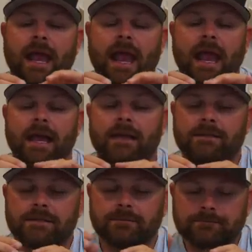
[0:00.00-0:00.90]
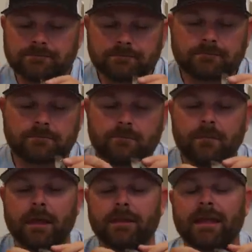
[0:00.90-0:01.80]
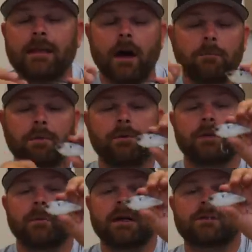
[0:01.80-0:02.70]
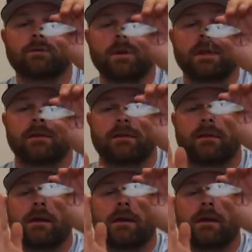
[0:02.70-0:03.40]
and they come pre-rigged with